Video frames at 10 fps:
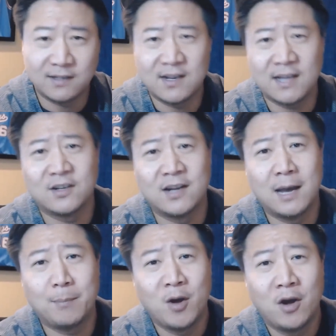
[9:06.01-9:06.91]
Next
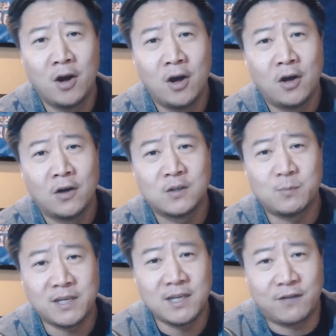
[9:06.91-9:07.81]
up,
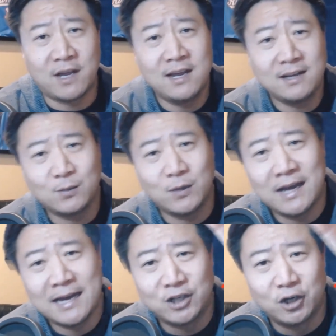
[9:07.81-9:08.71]
speaking of Kings, we
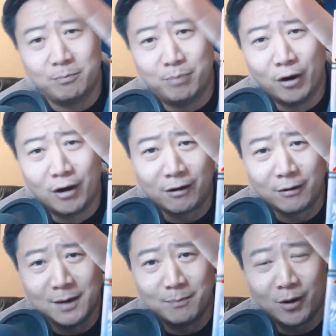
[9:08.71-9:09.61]
got
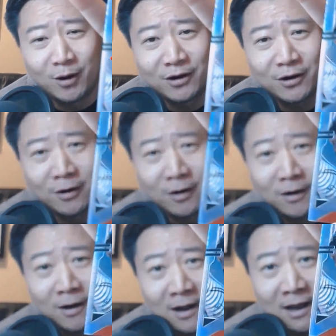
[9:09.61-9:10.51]
Jabari Parker.
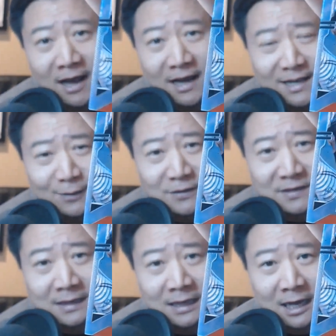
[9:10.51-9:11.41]
And he was
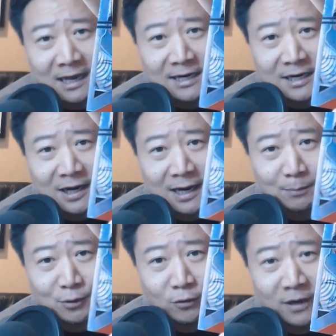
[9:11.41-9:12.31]
lighting up
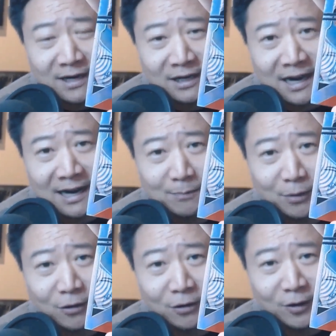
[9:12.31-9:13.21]
training camp
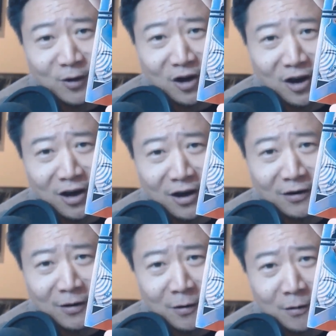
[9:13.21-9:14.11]
early on.
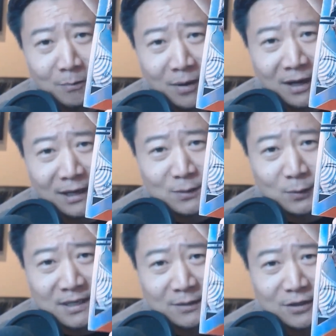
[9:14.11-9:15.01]
Buzz was
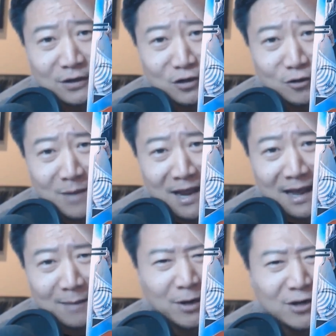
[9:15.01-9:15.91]
he was a new
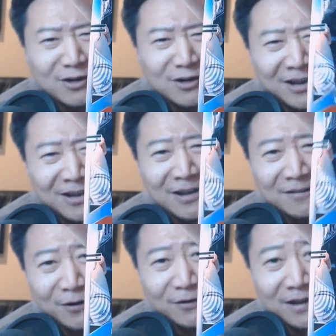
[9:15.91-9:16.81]
man, but you
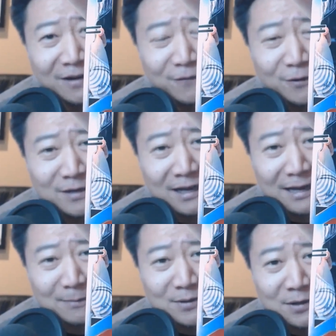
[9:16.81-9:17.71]
heard that a few
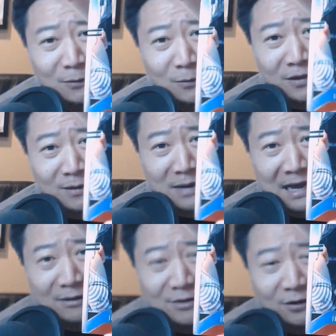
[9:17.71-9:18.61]
times with him.
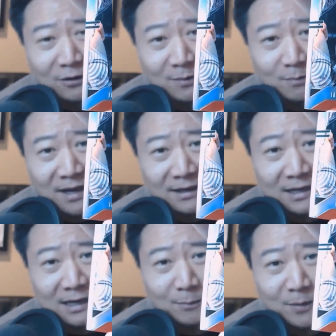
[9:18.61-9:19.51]
Now he's already banged
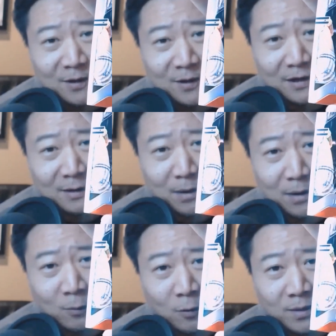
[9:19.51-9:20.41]
up and
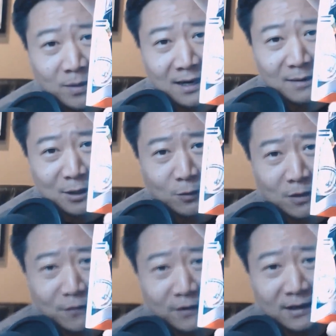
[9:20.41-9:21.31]
probably won't be getting much run
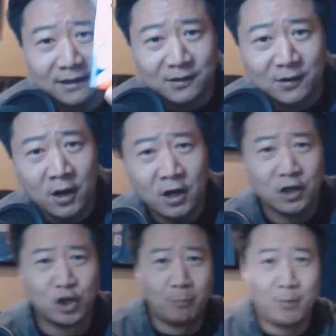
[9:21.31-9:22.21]
for the Kings.
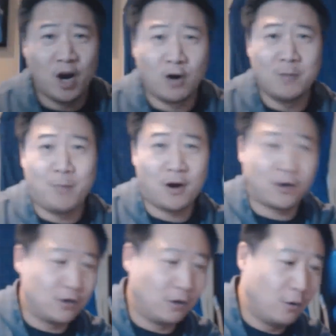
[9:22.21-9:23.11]
Jabari
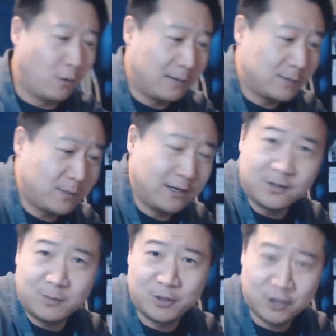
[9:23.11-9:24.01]
Parker. Don't know why I'm spending
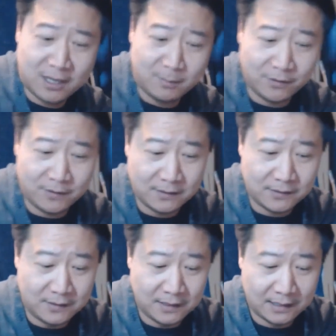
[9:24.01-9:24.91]
so much time on these
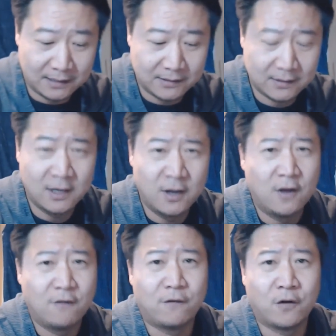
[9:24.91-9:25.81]
duds.
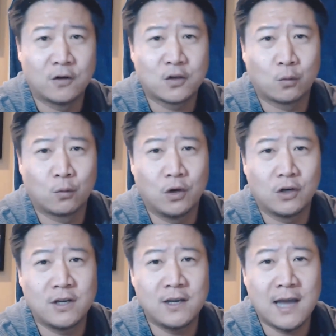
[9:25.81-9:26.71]
First
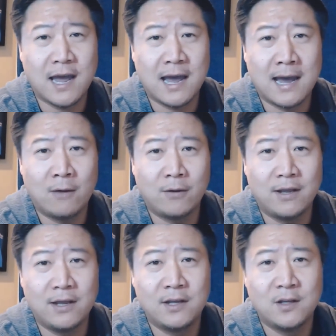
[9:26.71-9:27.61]
rookie out
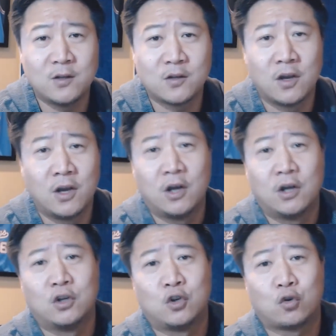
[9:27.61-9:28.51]
is
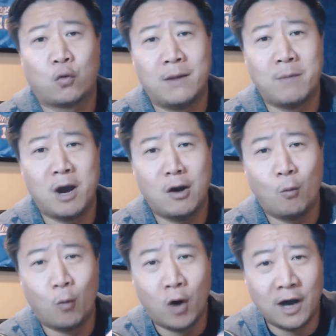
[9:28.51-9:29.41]
Tremont
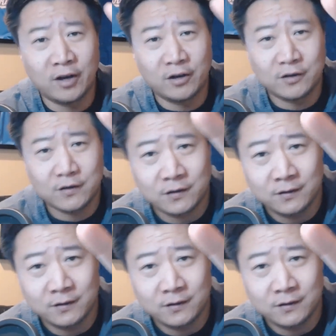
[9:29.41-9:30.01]
Waters.